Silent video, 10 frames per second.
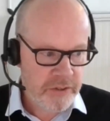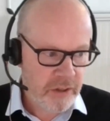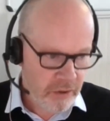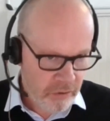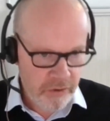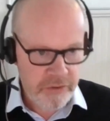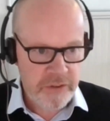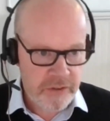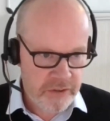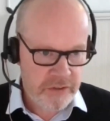sit across
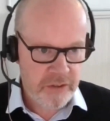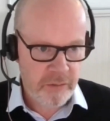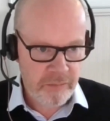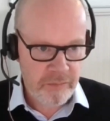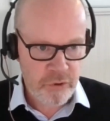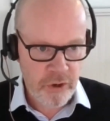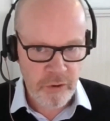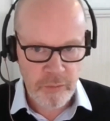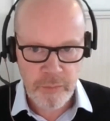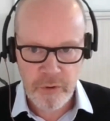the system
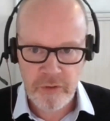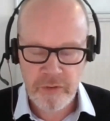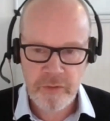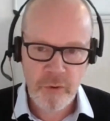trying to improve